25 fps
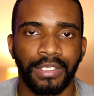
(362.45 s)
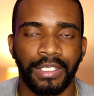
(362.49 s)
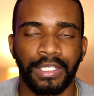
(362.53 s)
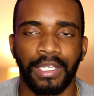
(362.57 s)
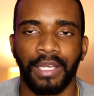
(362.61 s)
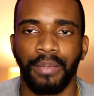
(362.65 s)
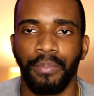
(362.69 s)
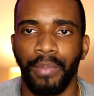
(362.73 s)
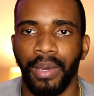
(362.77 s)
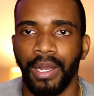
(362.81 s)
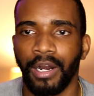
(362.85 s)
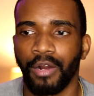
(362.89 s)
to
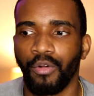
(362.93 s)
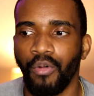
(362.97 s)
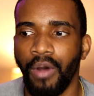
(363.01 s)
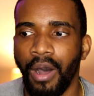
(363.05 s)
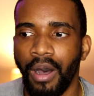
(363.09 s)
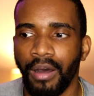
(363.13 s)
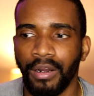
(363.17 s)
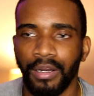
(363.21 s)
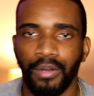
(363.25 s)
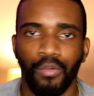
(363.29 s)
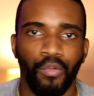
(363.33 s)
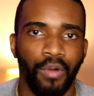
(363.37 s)
get better
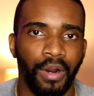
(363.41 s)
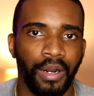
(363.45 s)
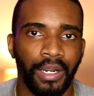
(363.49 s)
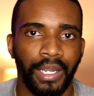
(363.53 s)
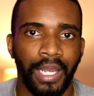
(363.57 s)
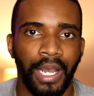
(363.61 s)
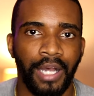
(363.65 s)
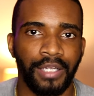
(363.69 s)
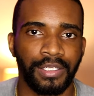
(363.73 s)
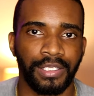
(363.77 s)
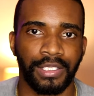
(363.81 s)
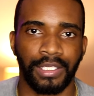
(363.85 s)
quality
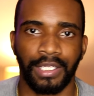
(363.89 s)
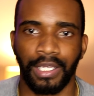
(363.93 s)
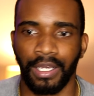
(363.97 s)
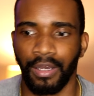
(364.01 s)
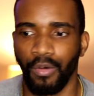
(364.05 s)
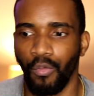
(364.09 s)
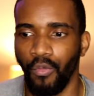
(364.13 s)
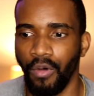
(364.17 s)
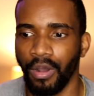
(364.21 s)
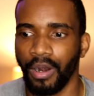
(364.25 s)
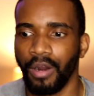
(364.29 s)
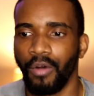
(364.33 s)
workouts and
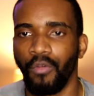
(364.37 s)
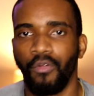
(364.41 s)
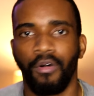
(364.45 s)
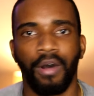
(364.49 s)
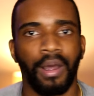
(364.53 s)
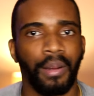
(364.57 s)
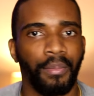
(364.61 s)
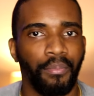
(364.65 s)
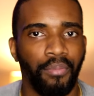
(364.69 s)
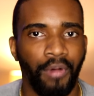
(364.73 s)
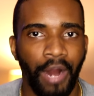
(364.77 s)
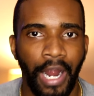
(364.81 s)
get one on
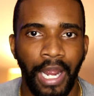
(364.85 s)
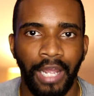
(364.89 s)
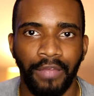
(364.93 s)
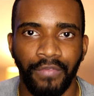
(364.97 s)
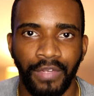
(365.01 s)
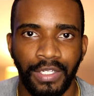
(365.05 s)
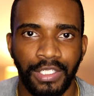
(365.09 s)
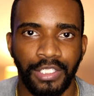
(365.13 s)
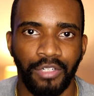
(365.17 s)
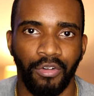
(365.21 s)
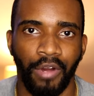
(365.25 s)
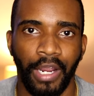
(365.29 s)
one
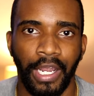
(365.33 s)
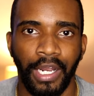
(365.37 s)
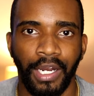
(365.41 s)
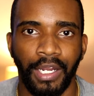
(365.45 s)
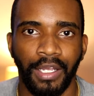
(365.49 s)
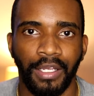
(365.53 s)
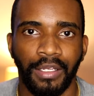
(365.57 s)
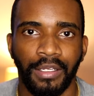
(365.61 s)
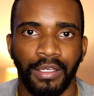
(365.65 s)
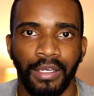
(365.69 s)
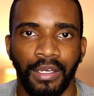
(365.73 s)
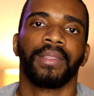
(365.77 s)
private
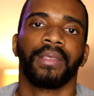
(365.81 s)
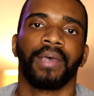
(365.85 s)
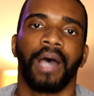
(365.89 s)
training